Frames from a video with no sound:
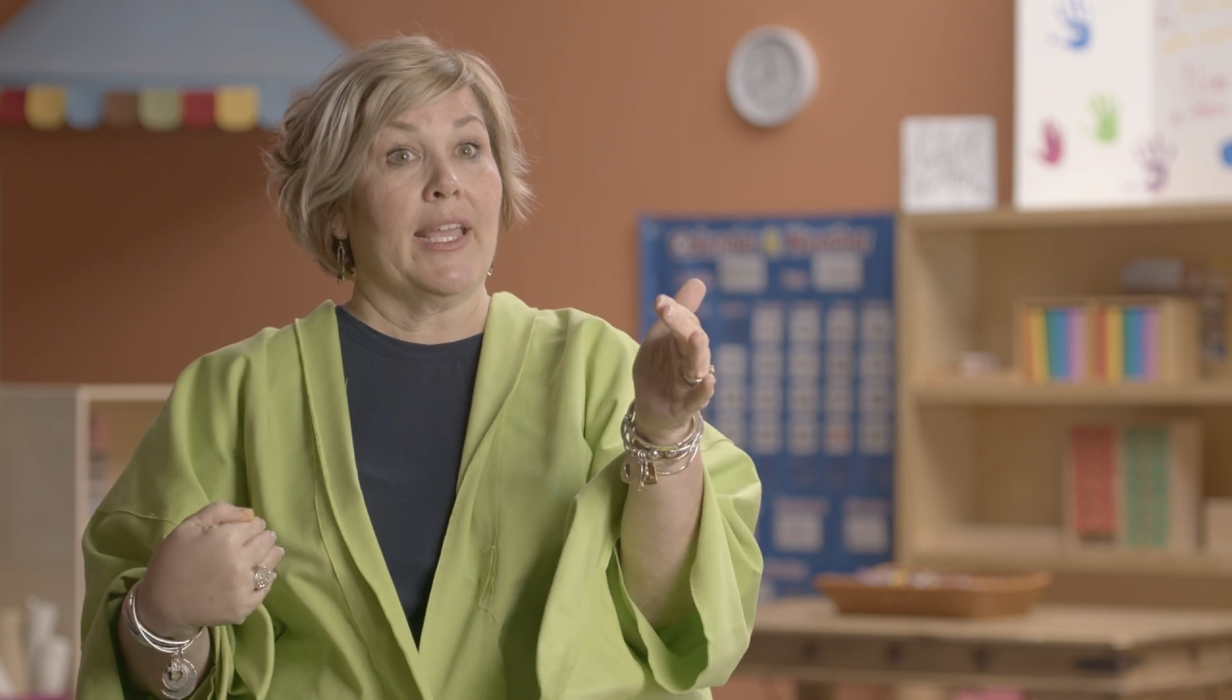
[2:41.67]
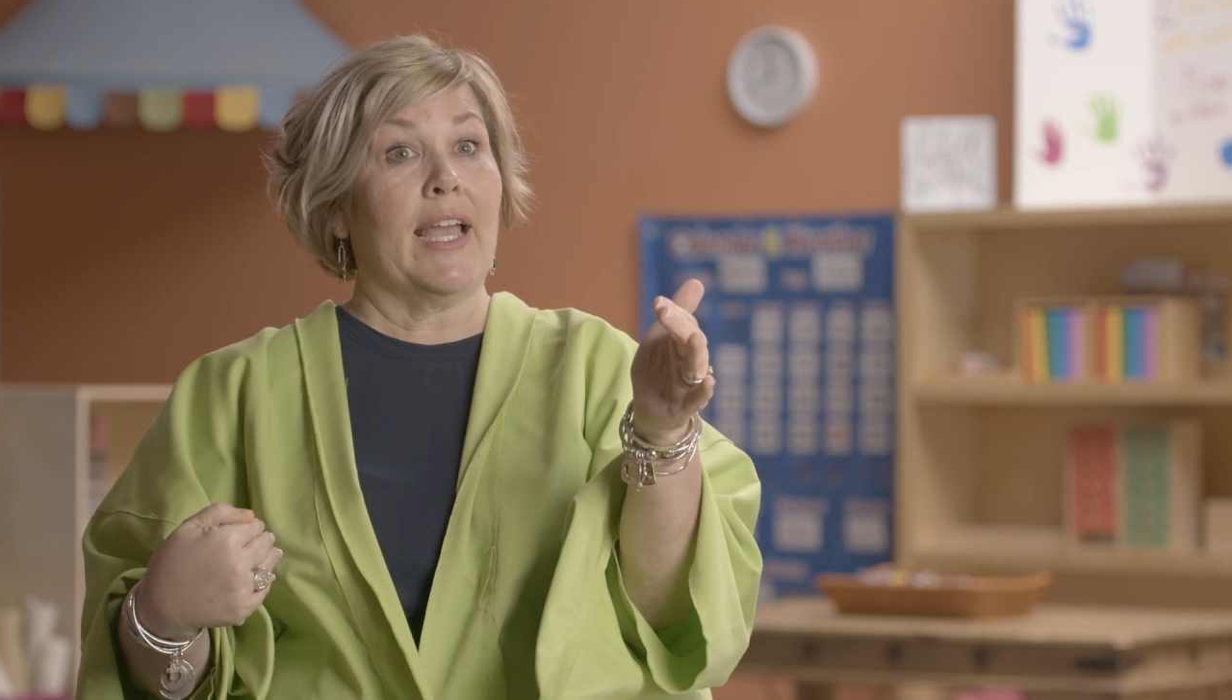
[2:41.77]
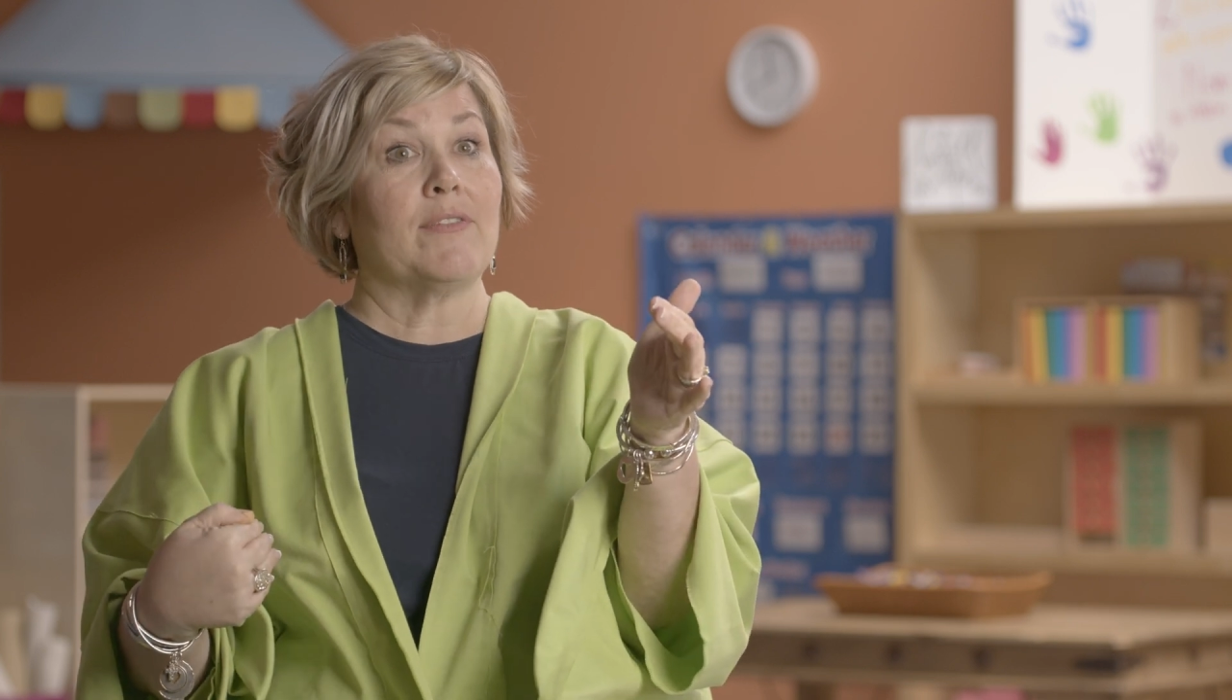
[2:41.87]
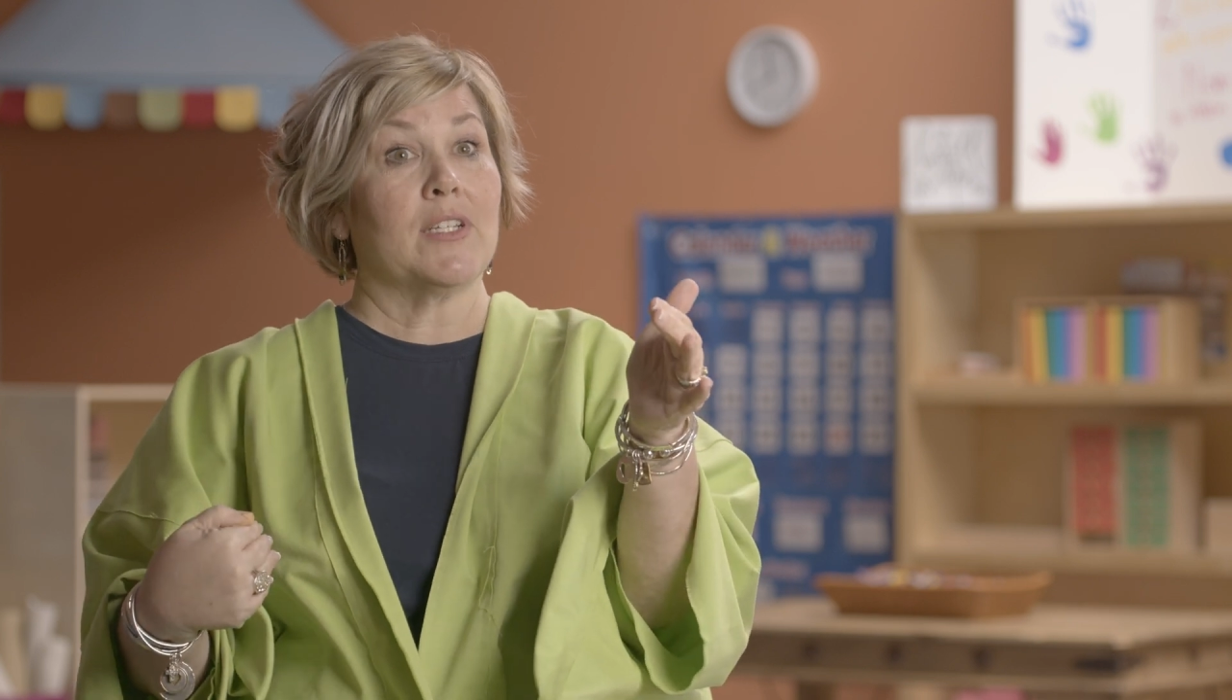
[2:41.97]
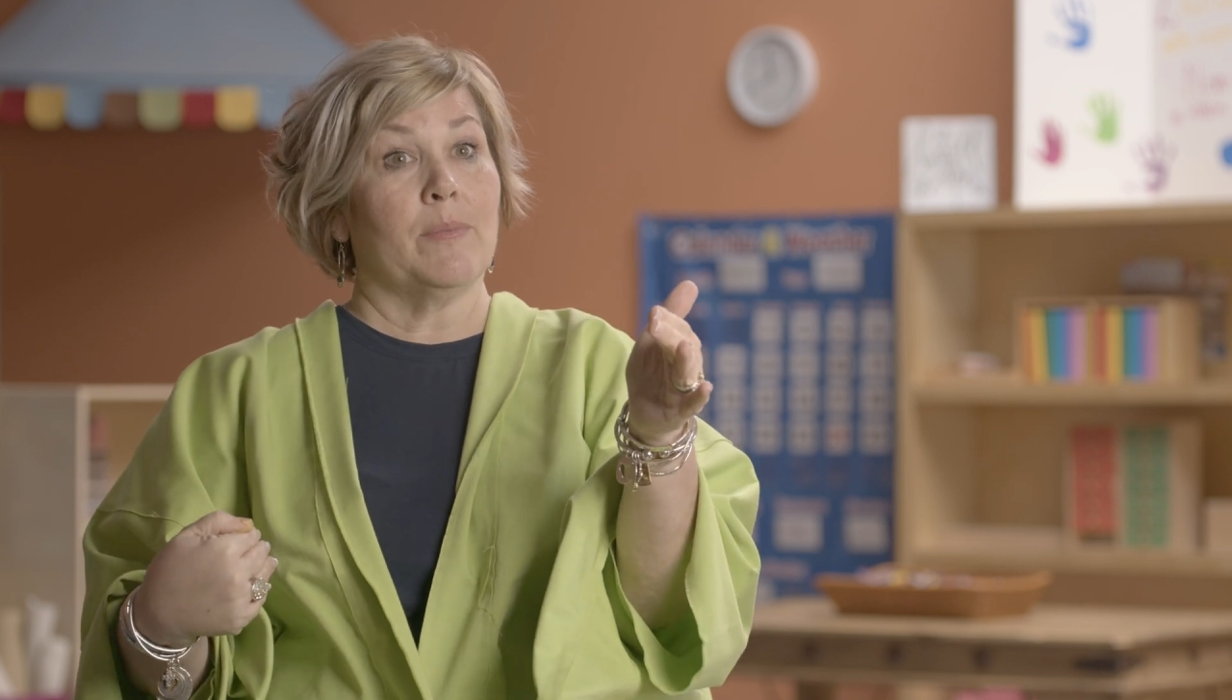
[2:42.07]

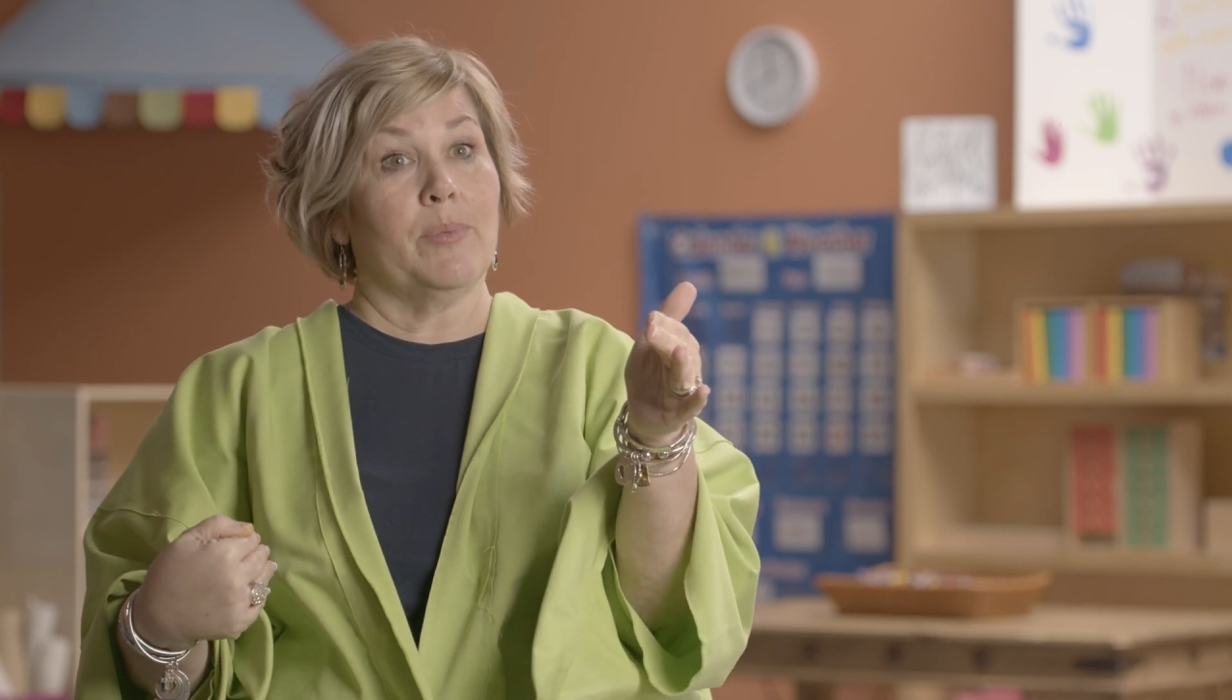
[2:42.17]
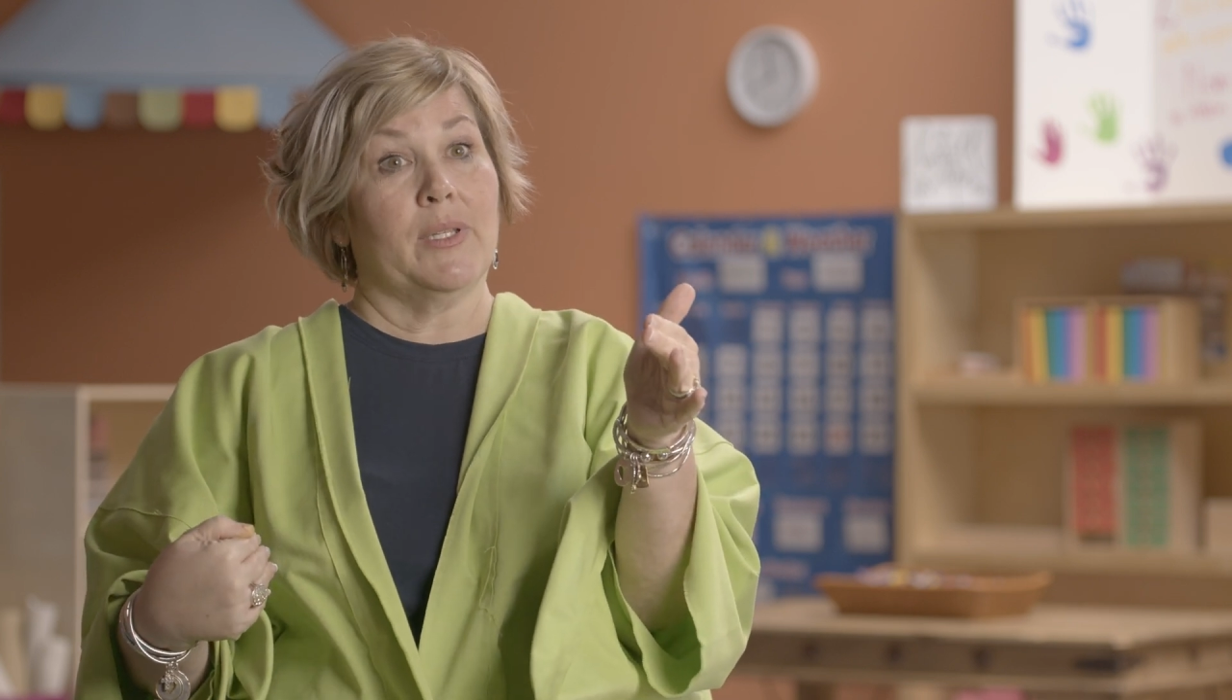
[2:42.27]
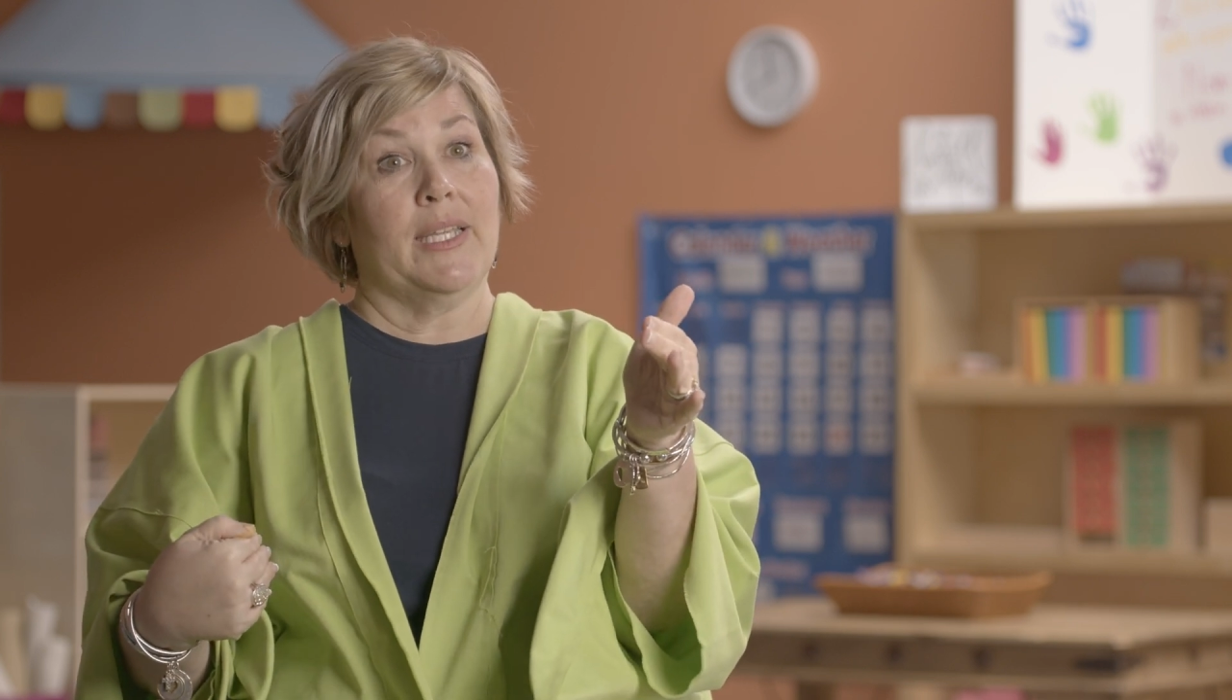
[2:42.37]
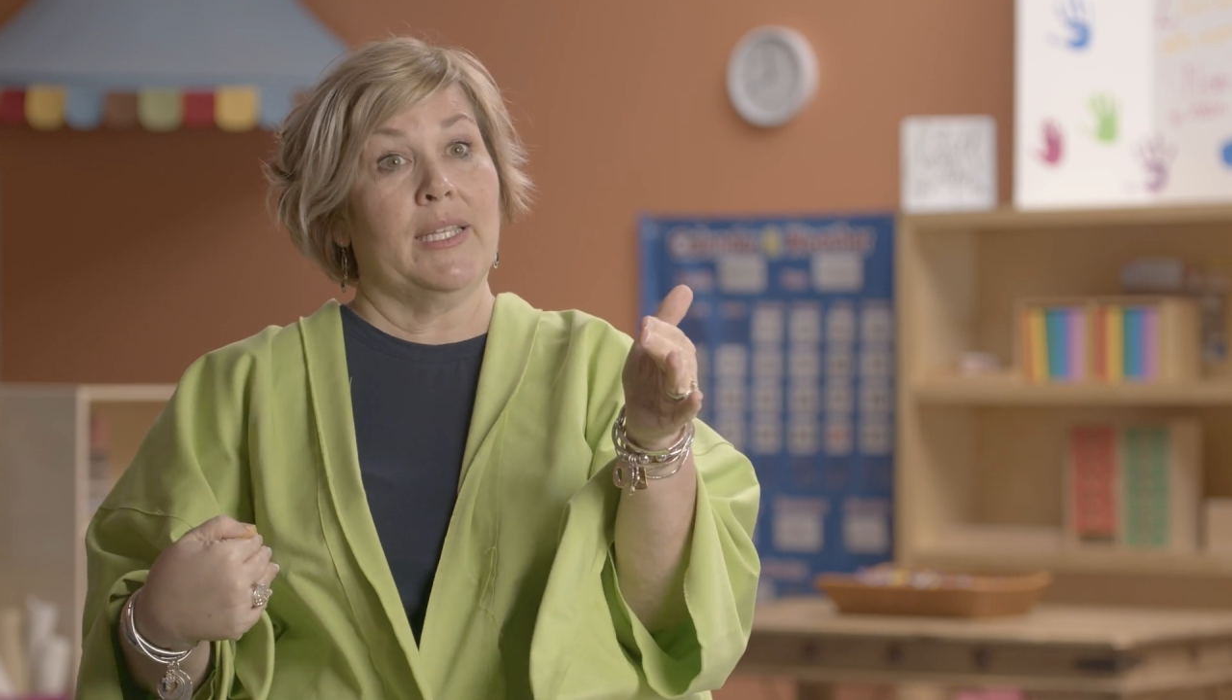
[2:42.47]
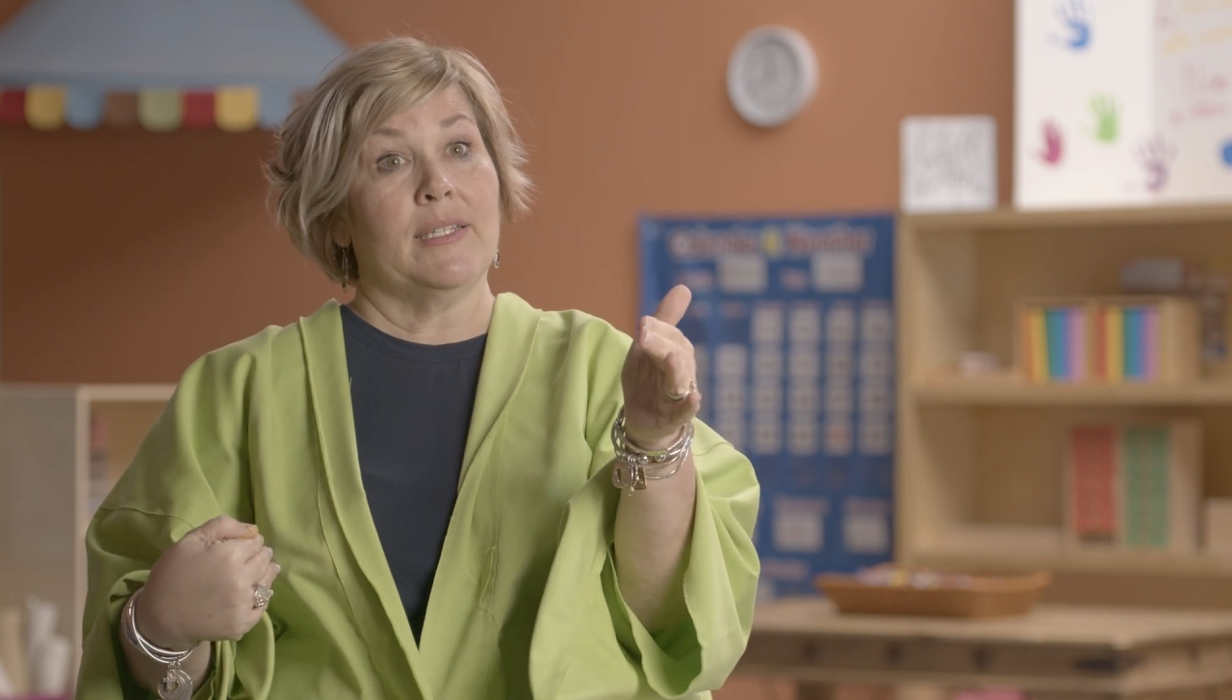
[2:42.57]
have to
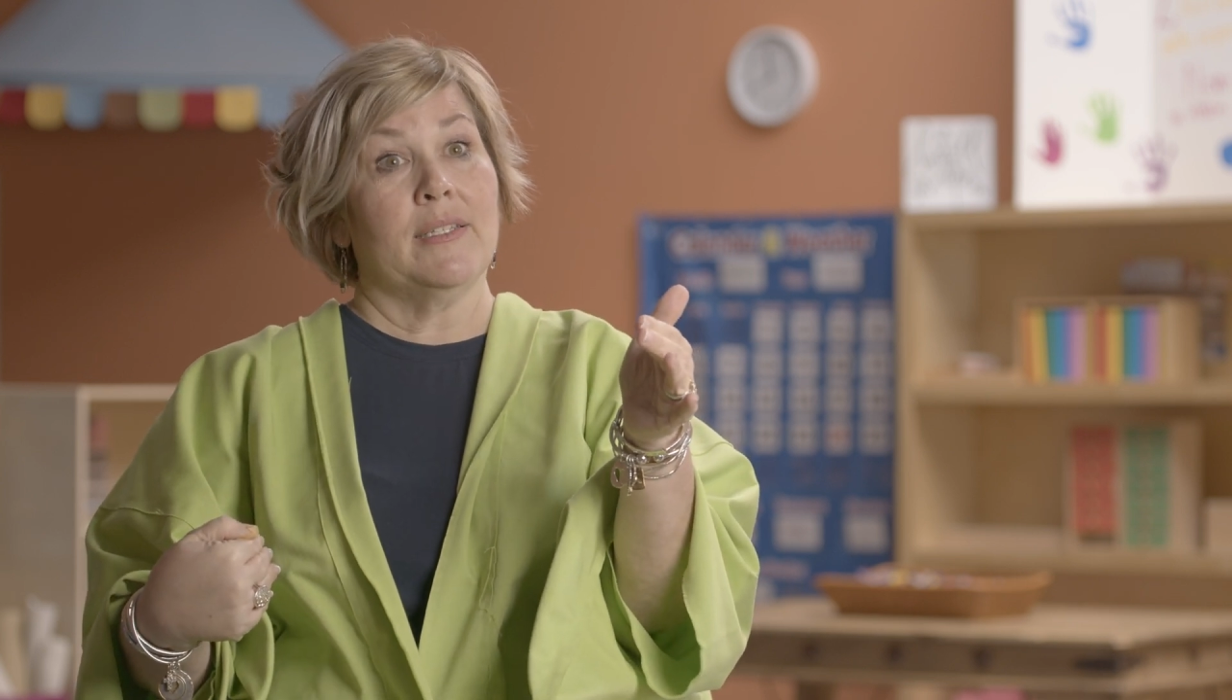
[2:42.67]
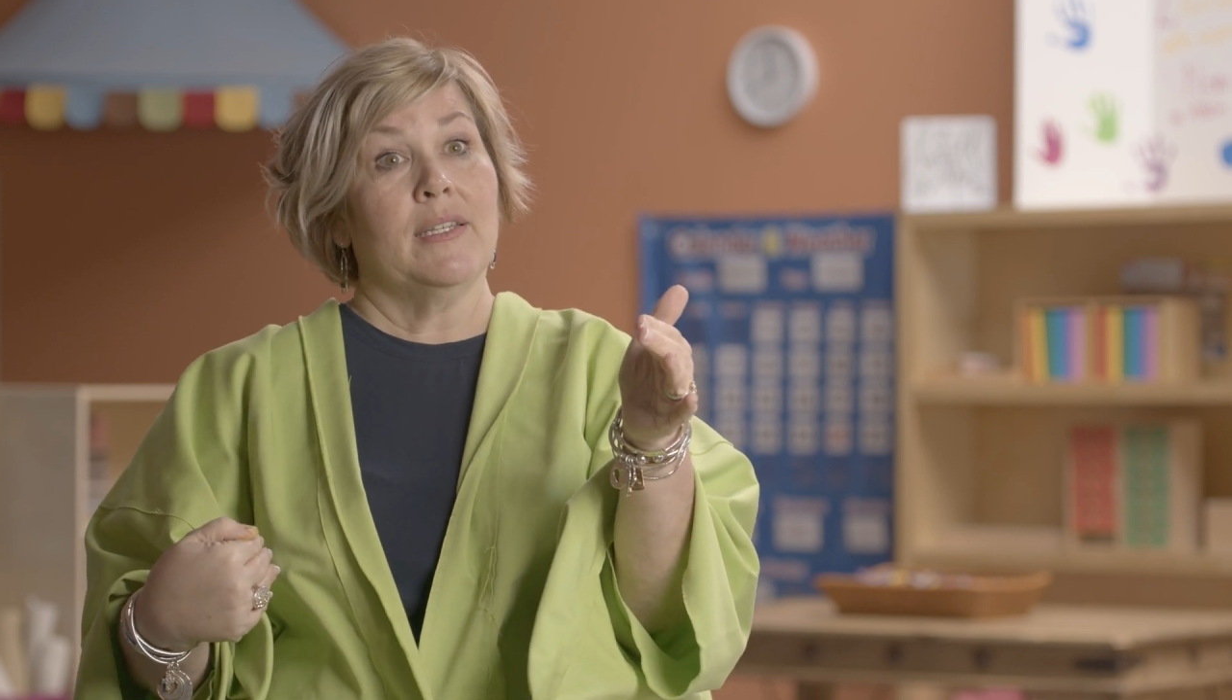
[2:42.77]
complete